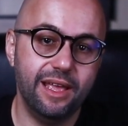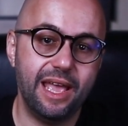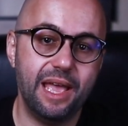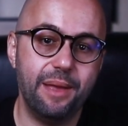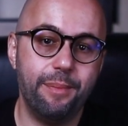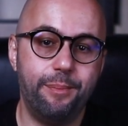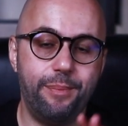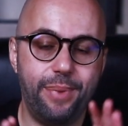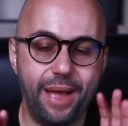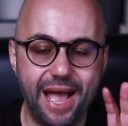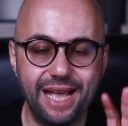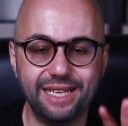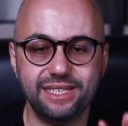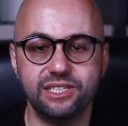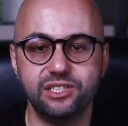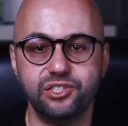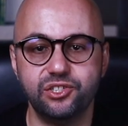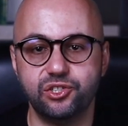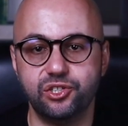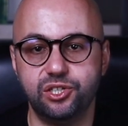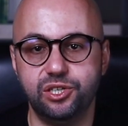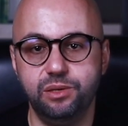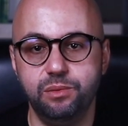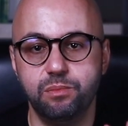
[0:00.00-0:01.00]
a
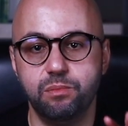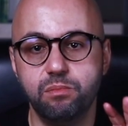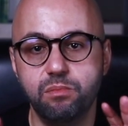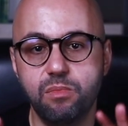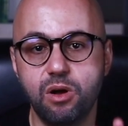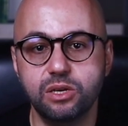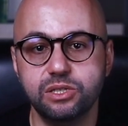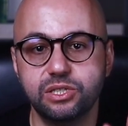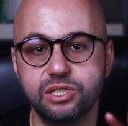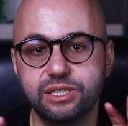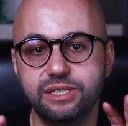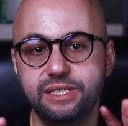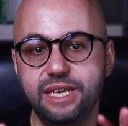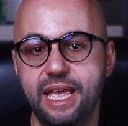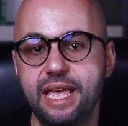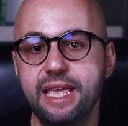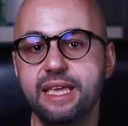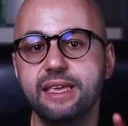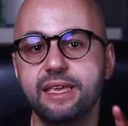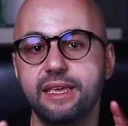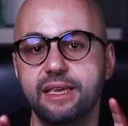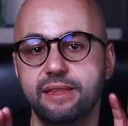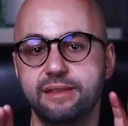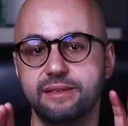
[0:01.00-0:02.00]
passenger must
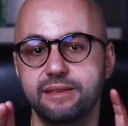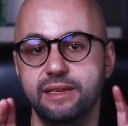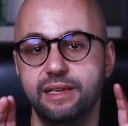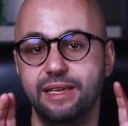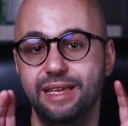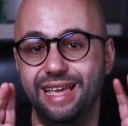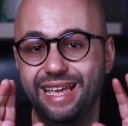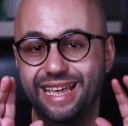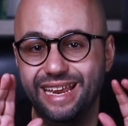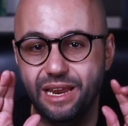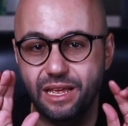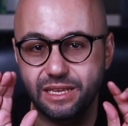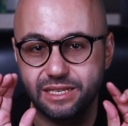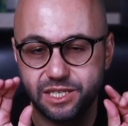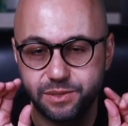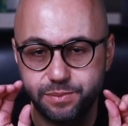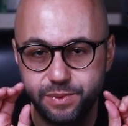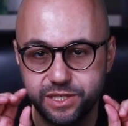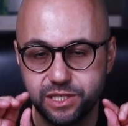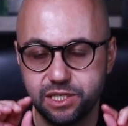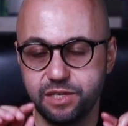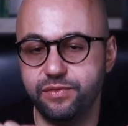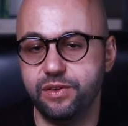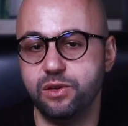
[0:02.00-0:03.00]
take it in a
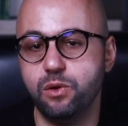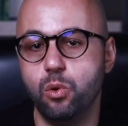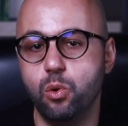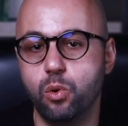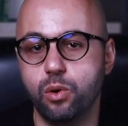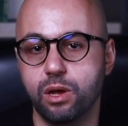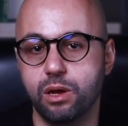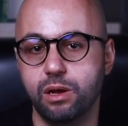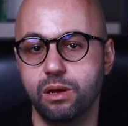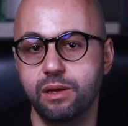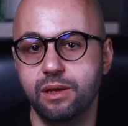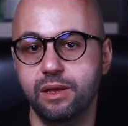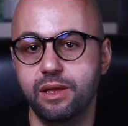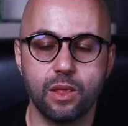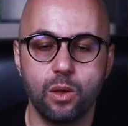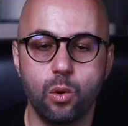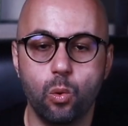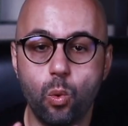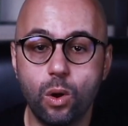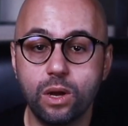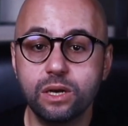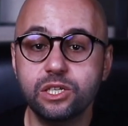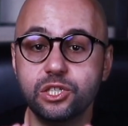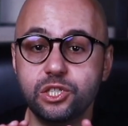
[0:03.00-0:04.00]
specific order.
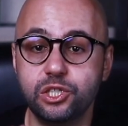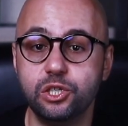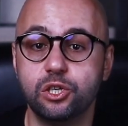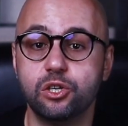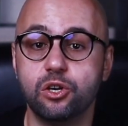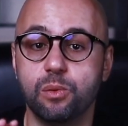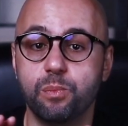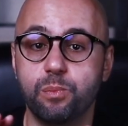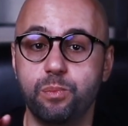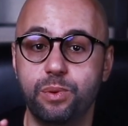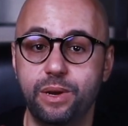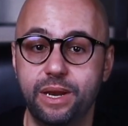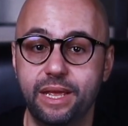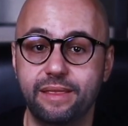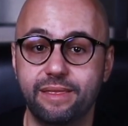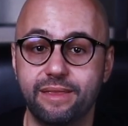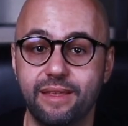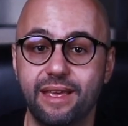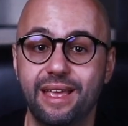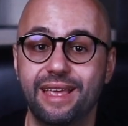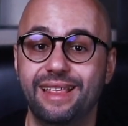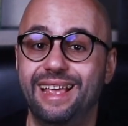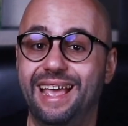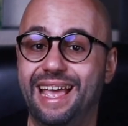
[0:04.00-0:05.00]
Once you complete
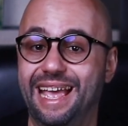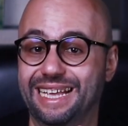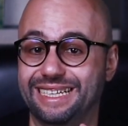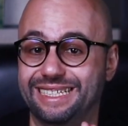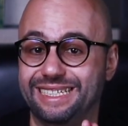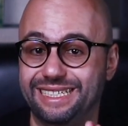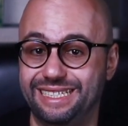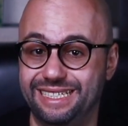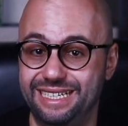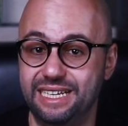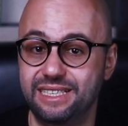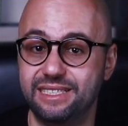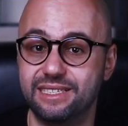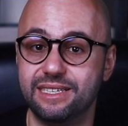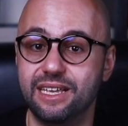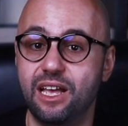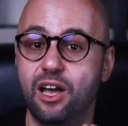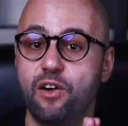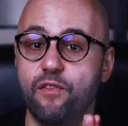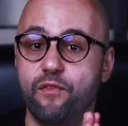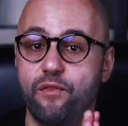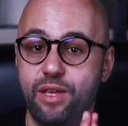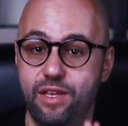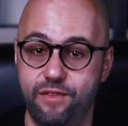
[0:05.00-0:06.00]
a set
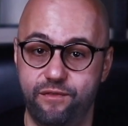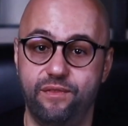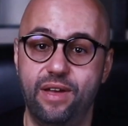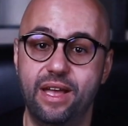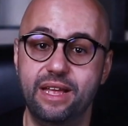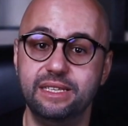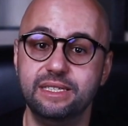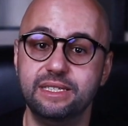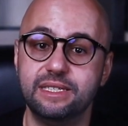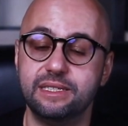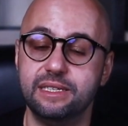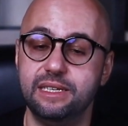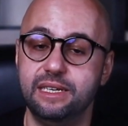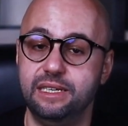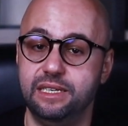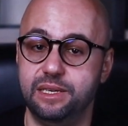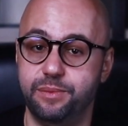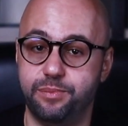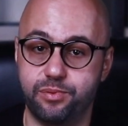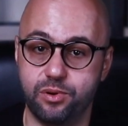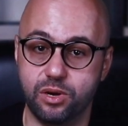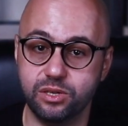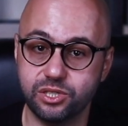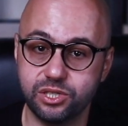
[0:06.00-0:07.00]
of events in the
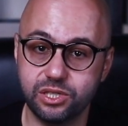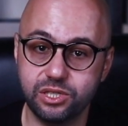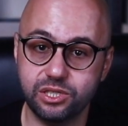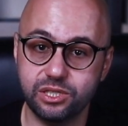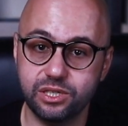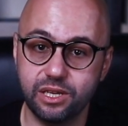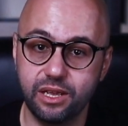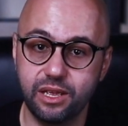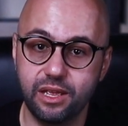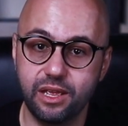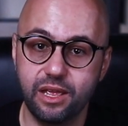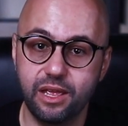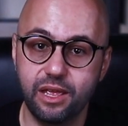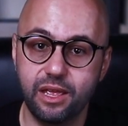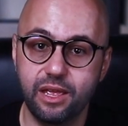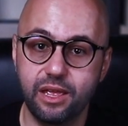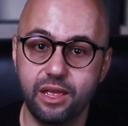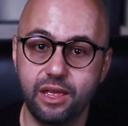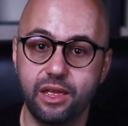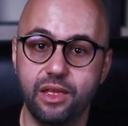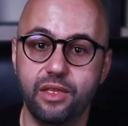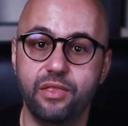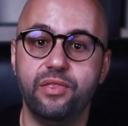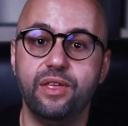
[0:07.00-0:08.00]
process,
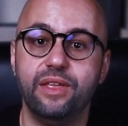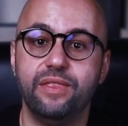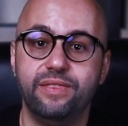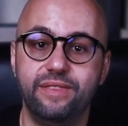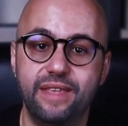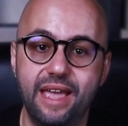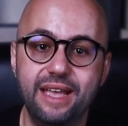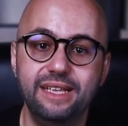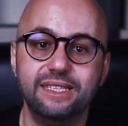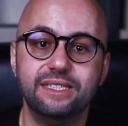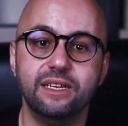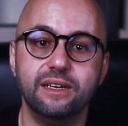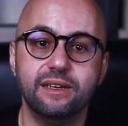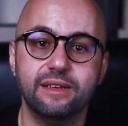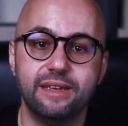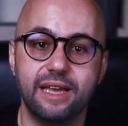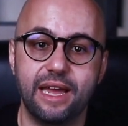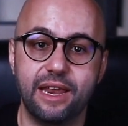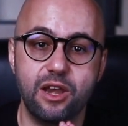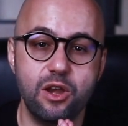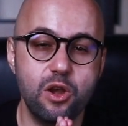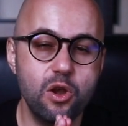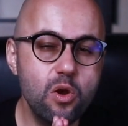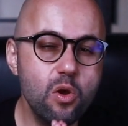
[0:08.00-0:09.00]
the data
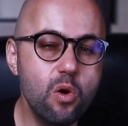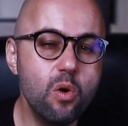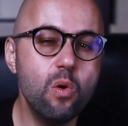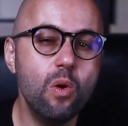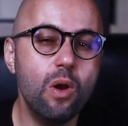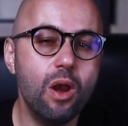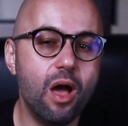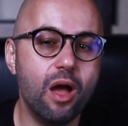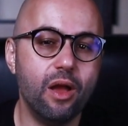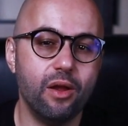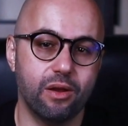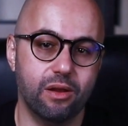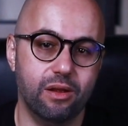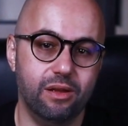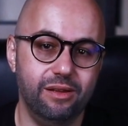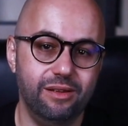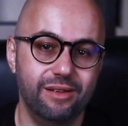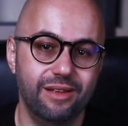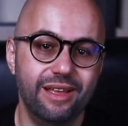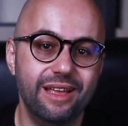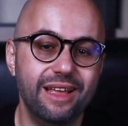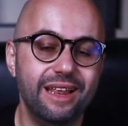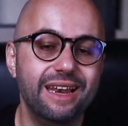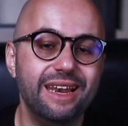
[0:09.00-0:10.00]
can no longer
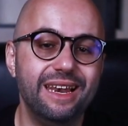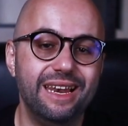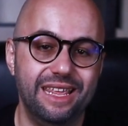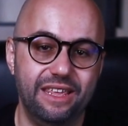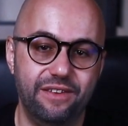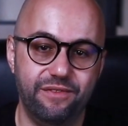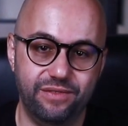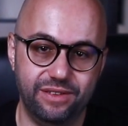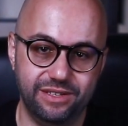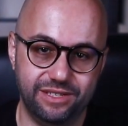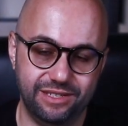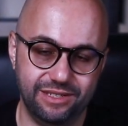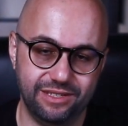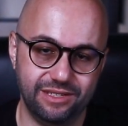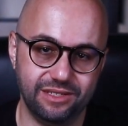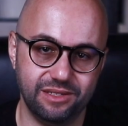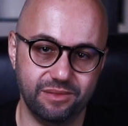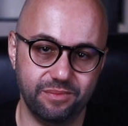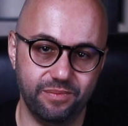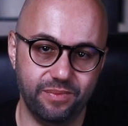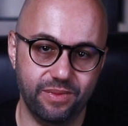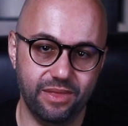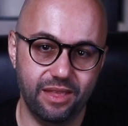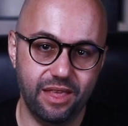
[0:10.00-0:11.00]
leave the
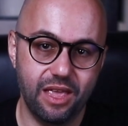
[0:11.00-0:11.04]
system.